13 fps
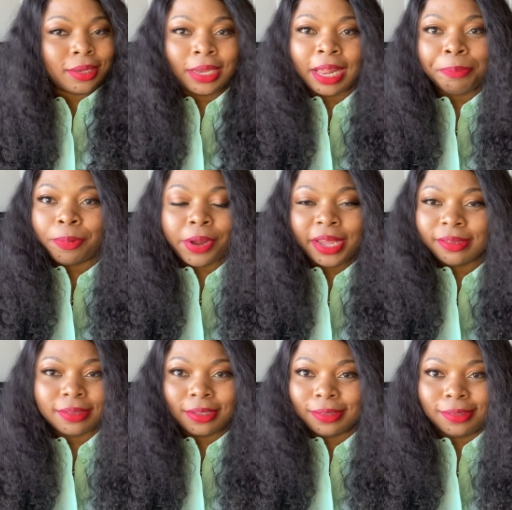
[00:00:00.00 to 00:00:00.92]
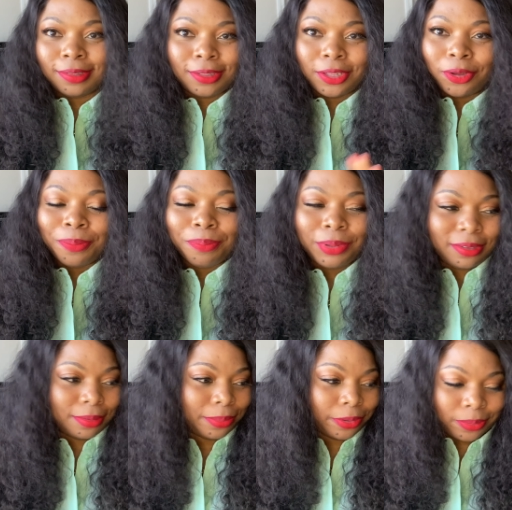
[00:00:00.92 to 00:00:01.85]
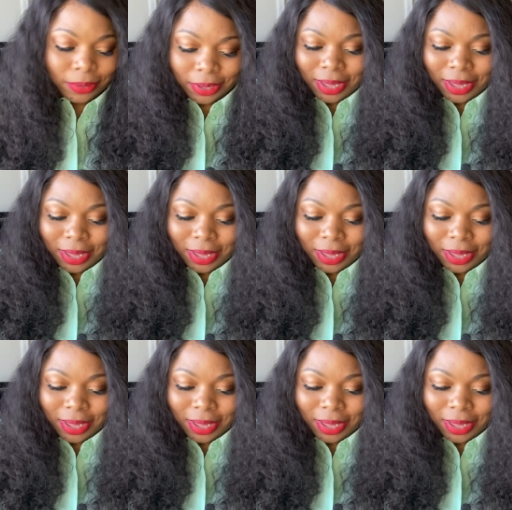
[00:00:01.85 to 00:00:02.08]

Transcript: that price is unbeatable.